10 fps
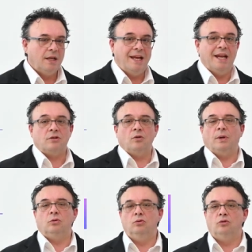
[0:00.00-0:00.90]
Media
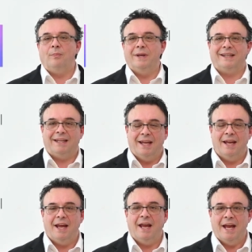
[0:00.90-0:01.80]
Vision system,
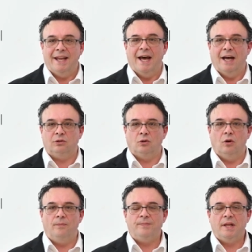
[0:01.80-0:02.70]
and above all
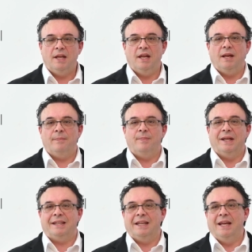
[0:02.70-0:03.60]
why
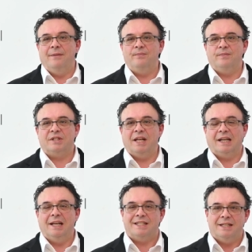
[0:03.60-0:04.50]
it came
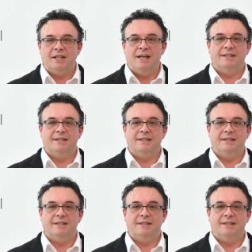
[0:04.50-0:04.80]
into being,